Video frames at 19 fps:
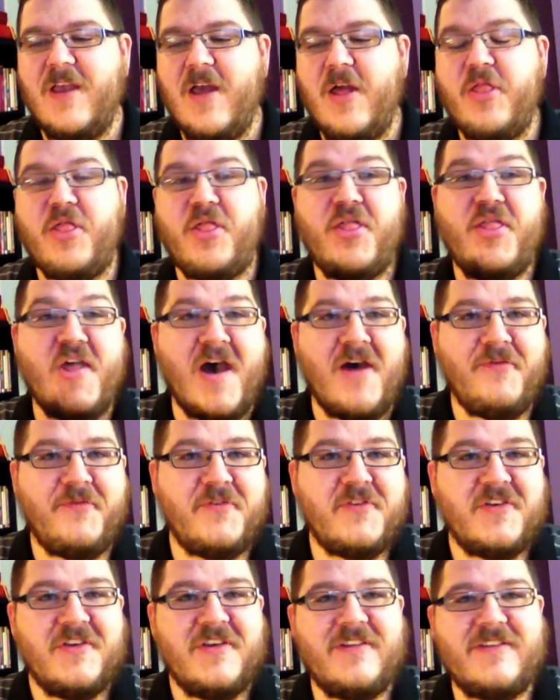
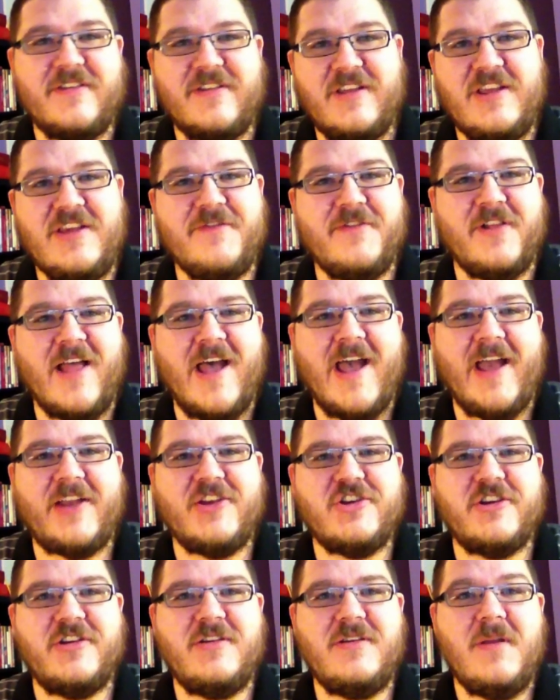theft is an evil
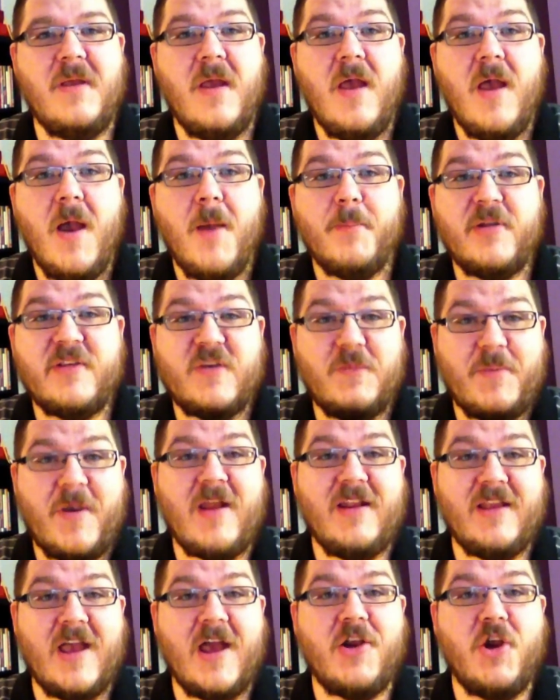action, but
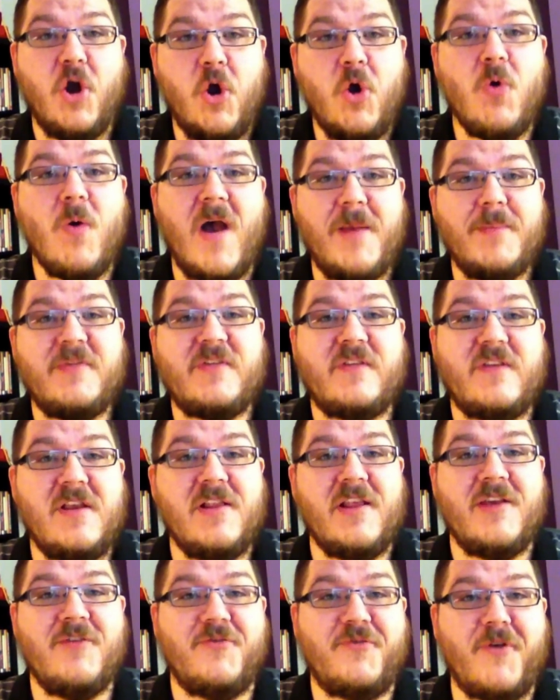depending on who I'm
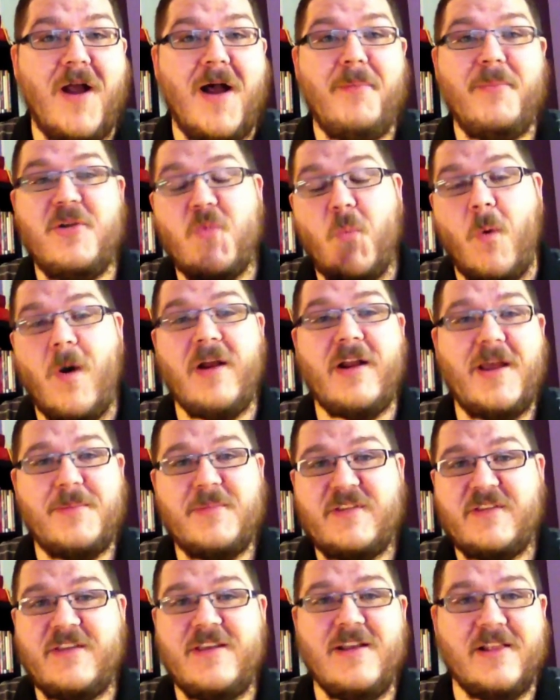stealing from and what I'm
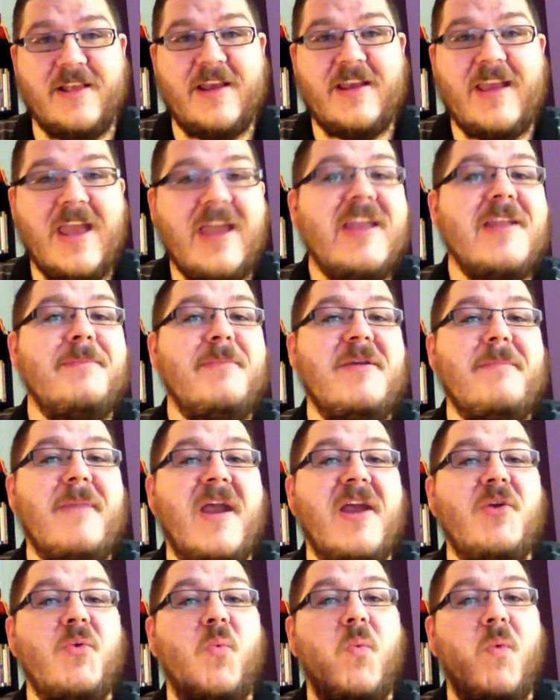stealing, it can be
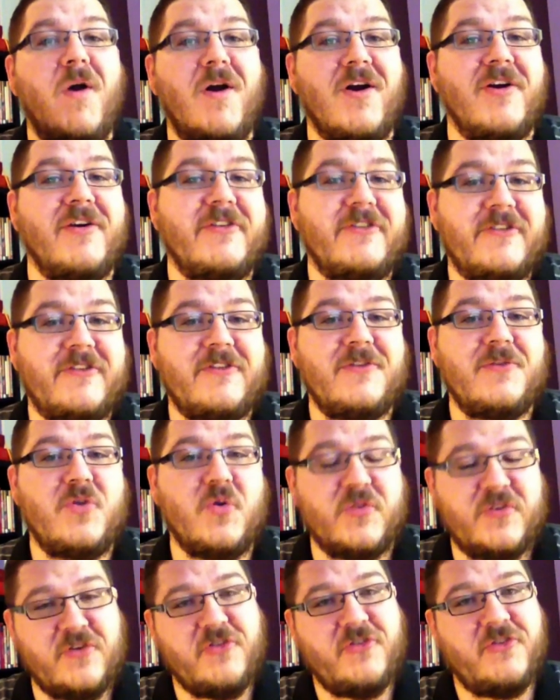made worse.
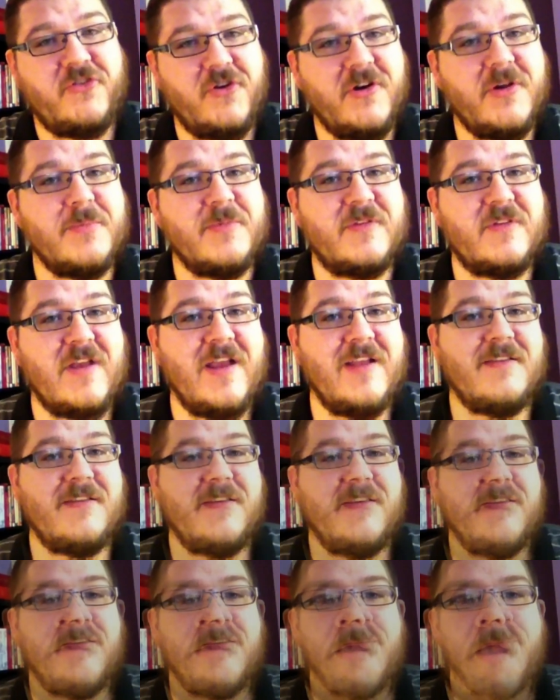Those are
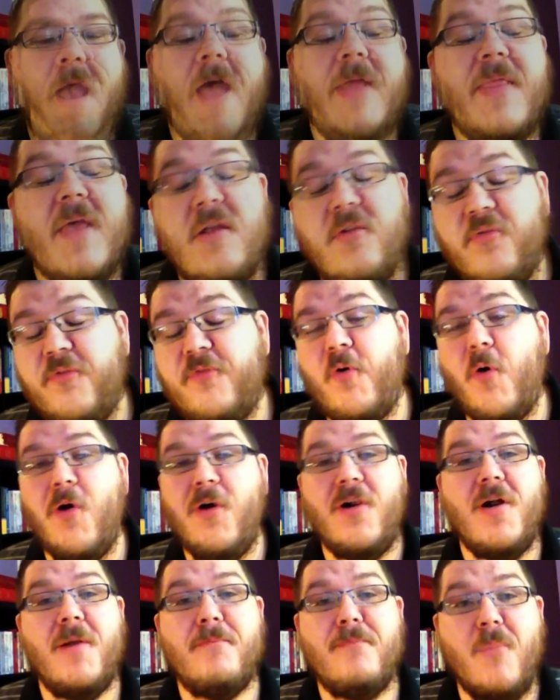circumstances. And then
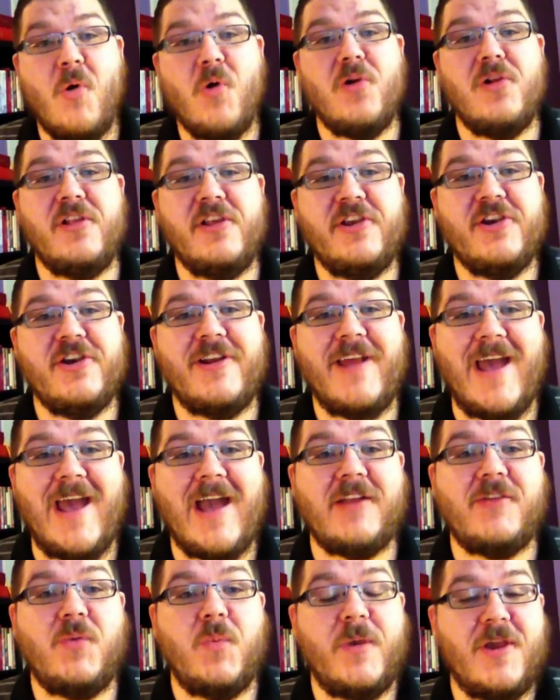for a morally good
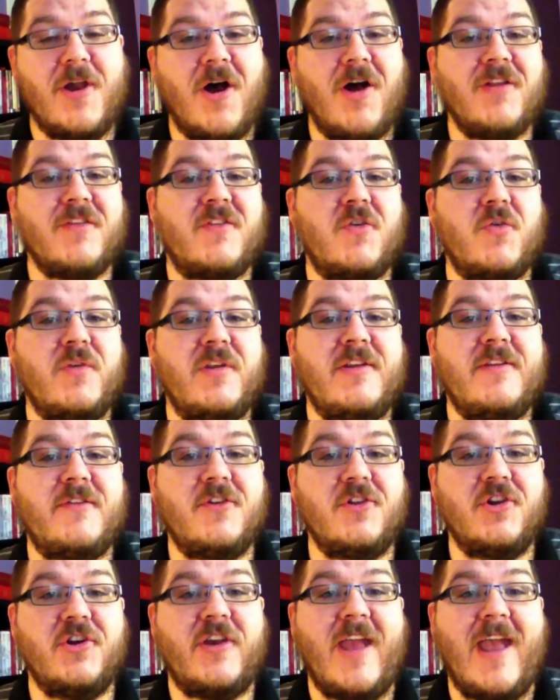act, we also need
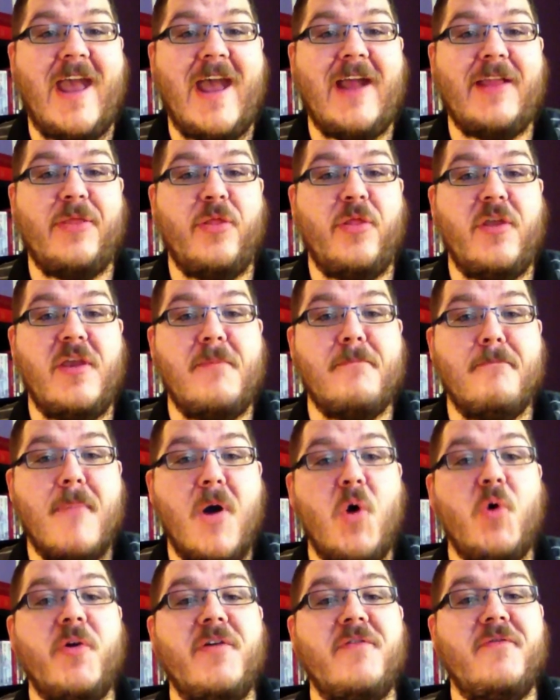to look at the
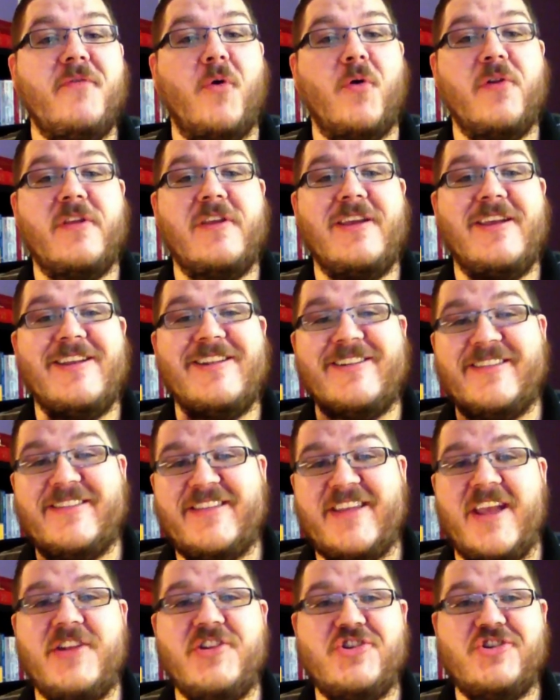motive or the
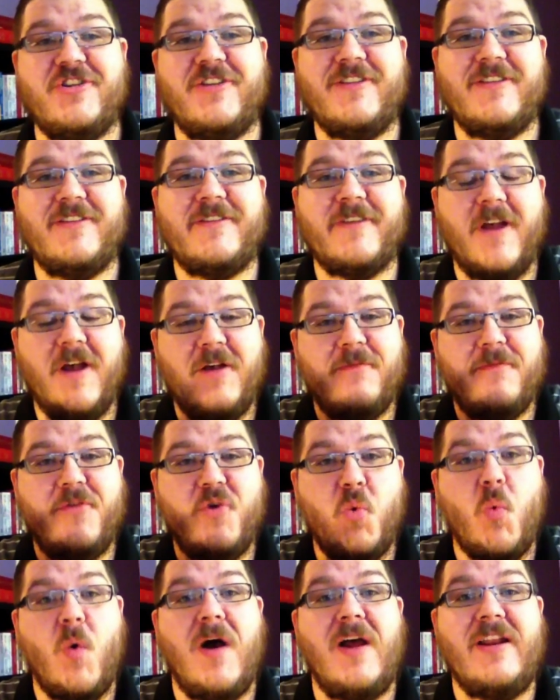intentions of
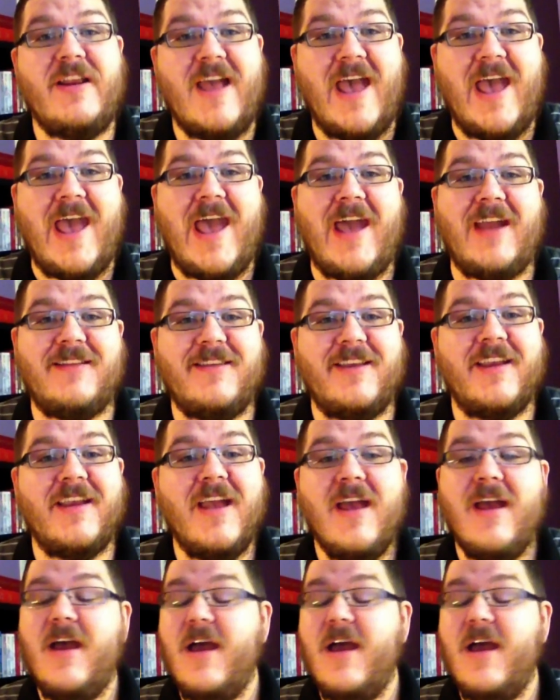the one acting.